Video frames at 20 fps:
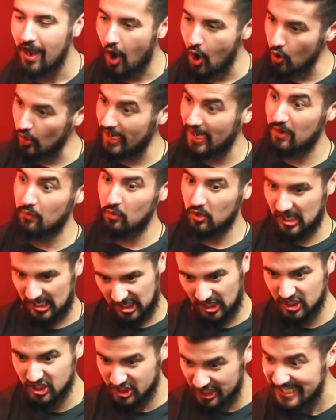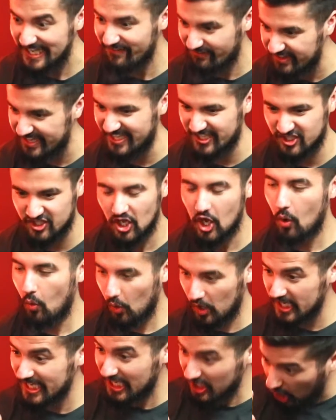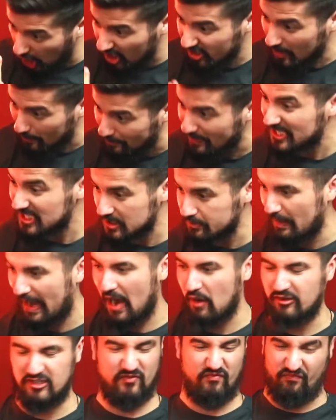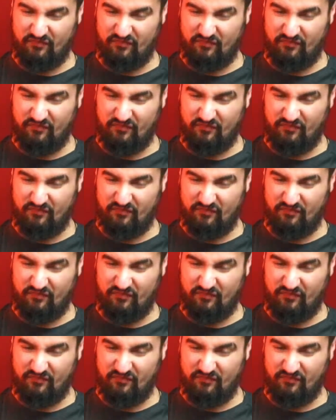Okay, we're gonna achieve this. We're gonna get all the beast powers.